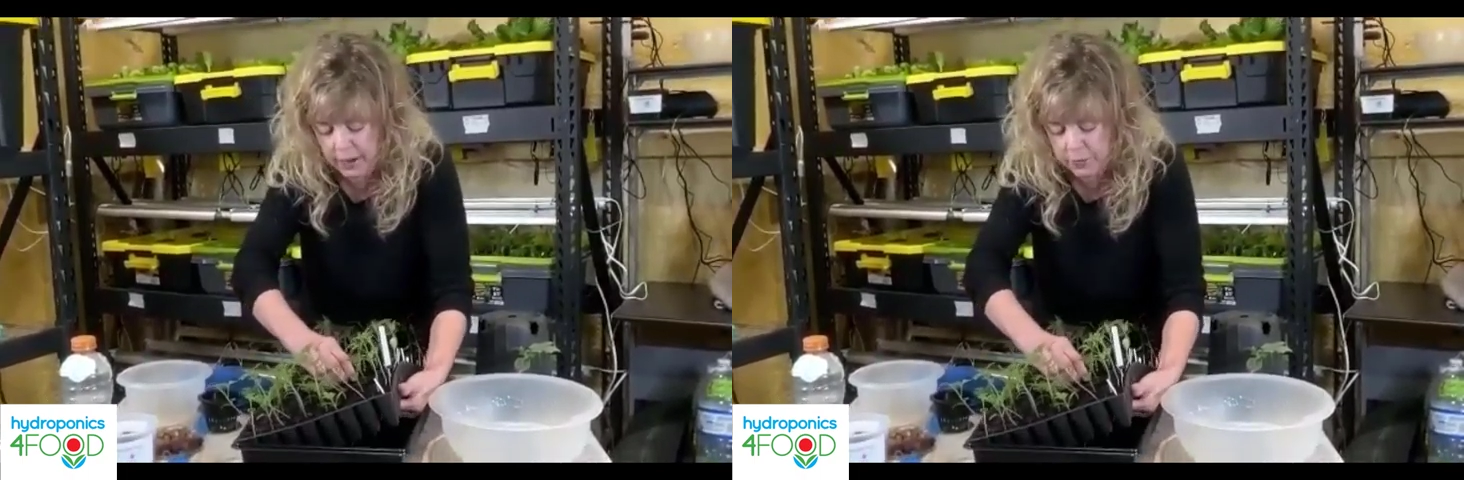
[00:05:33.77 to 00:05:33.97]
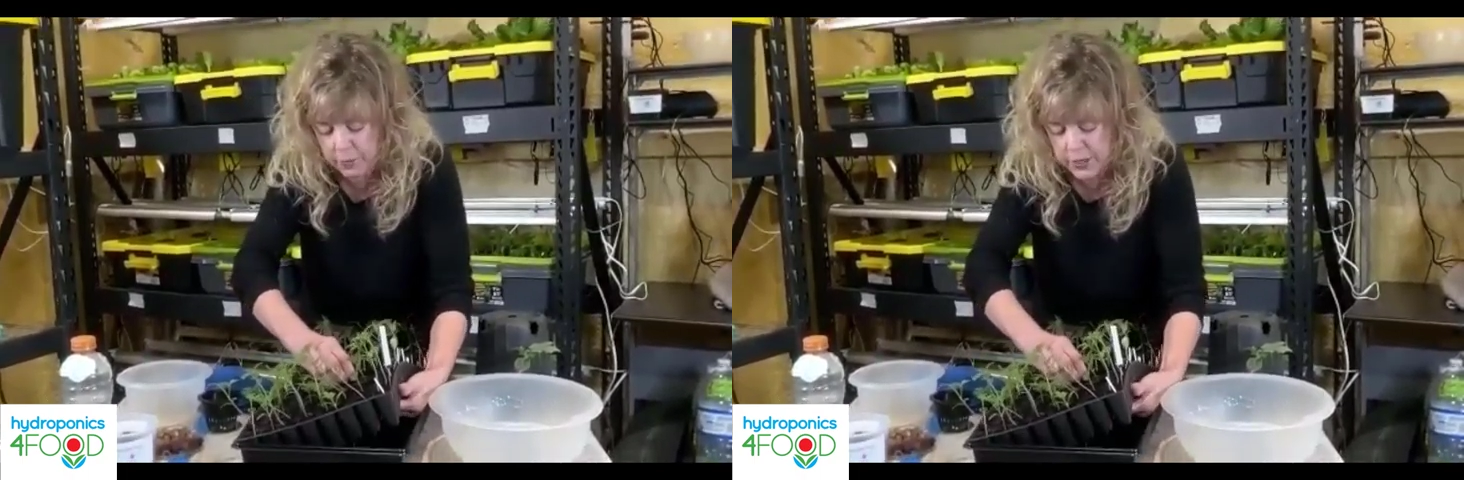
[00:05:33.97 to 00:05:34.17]

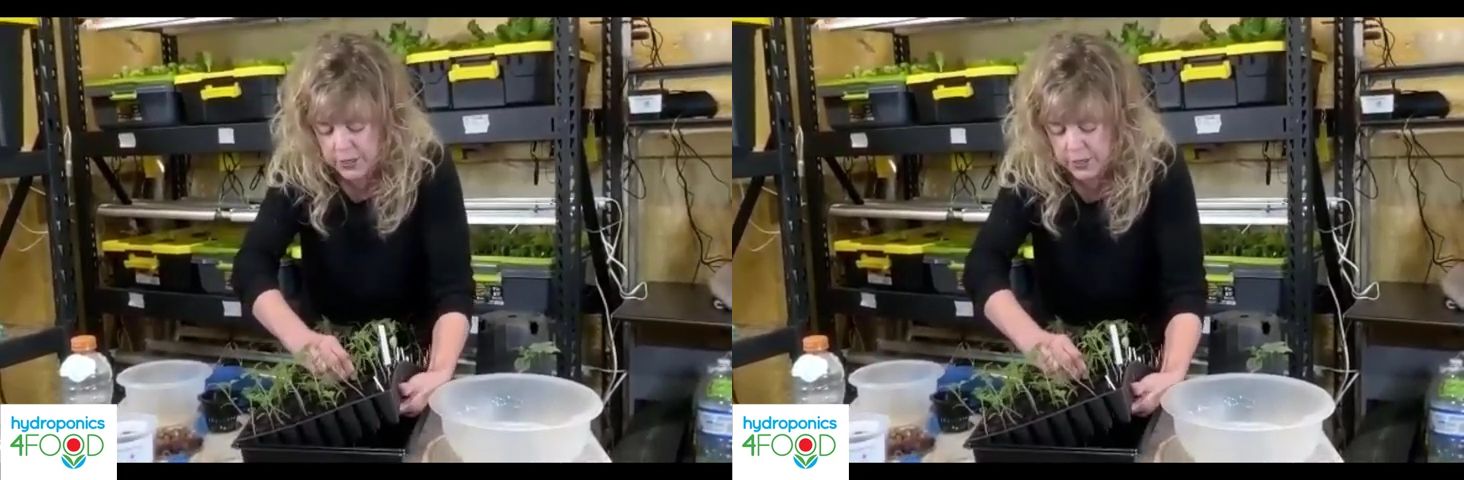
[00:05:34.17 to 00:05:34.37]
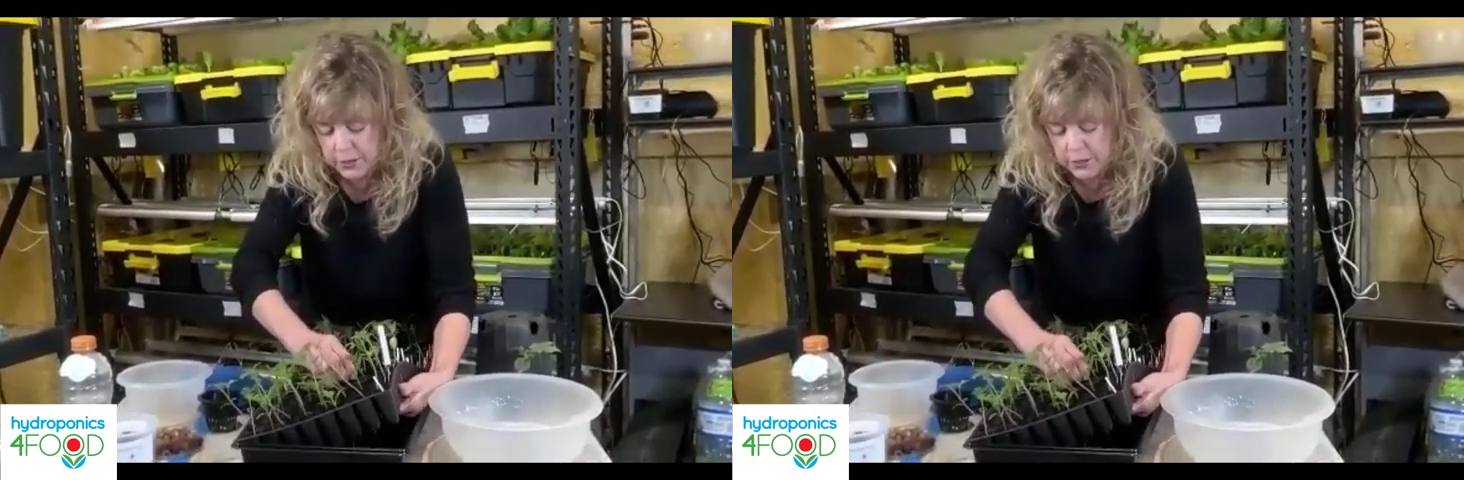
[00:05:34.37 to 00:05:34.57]
I'm
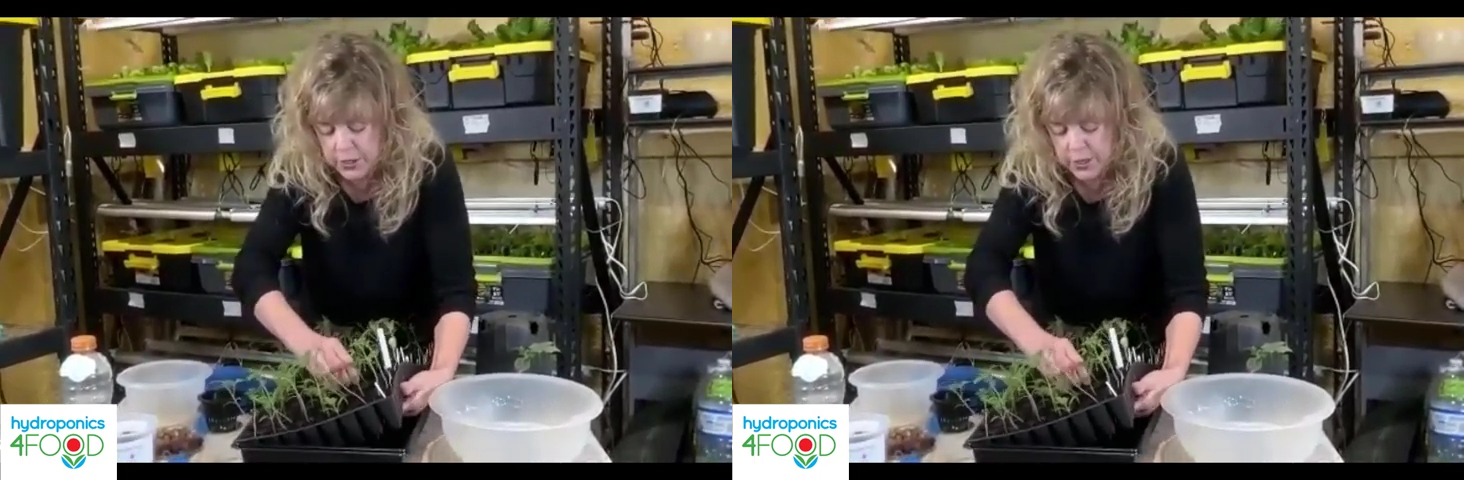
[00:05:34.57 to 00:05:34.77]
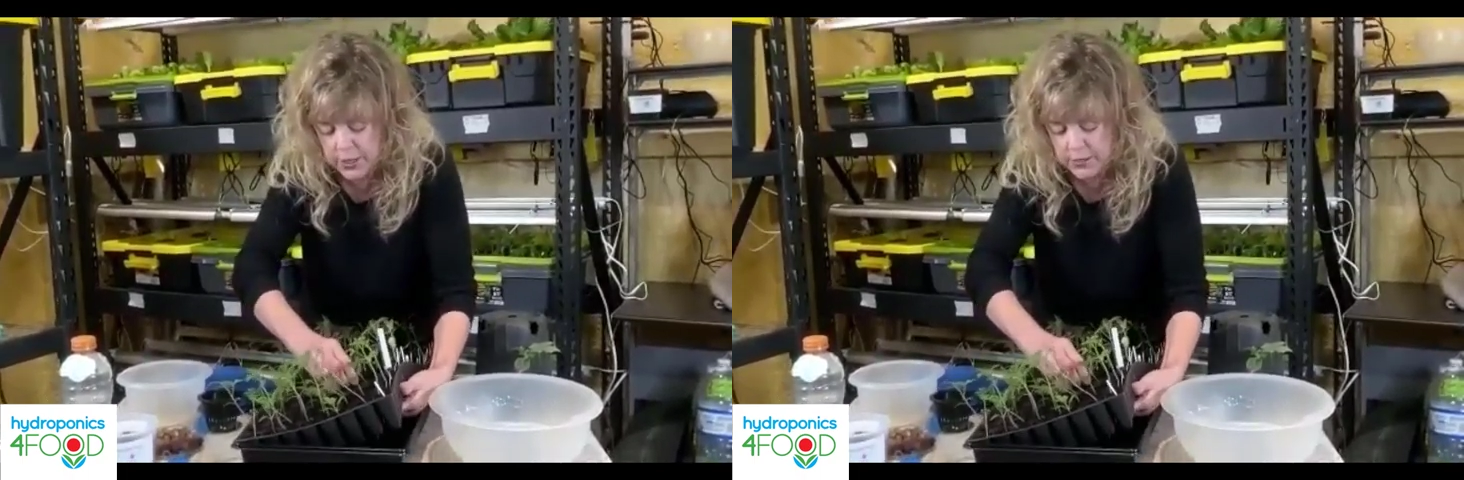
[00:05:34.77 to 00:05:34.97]
going to
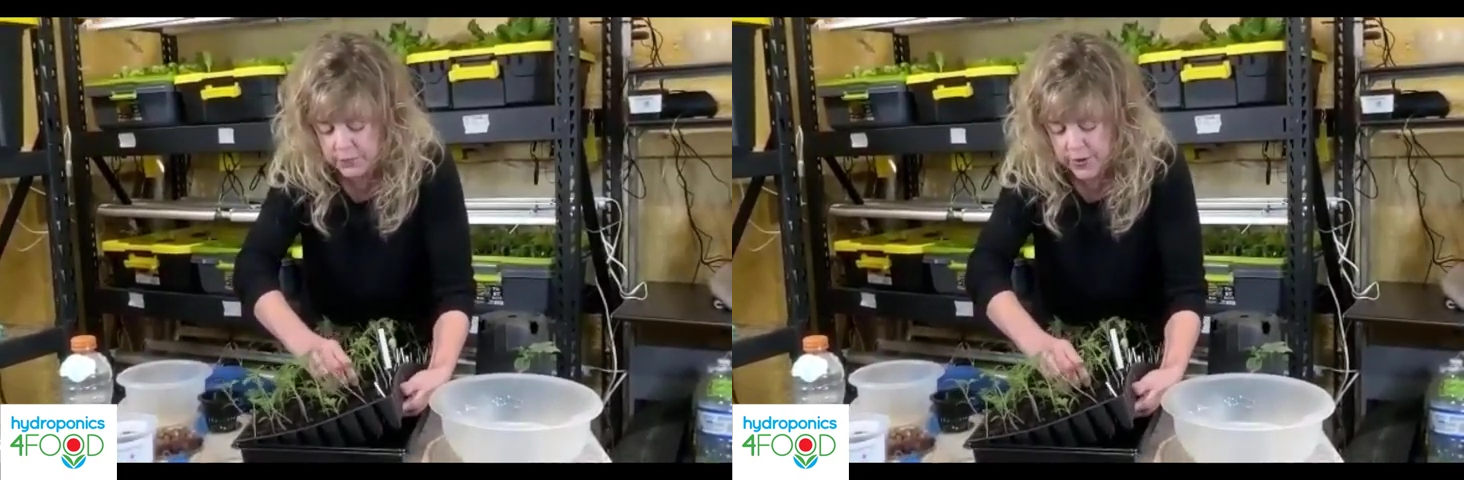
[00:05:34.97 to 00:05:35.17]
just